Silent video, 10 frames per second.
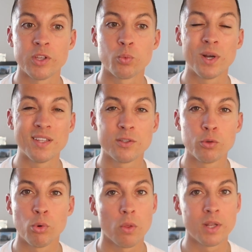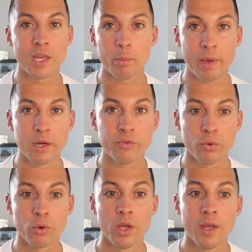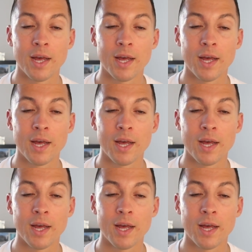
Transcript: is willing to do more than they get paid for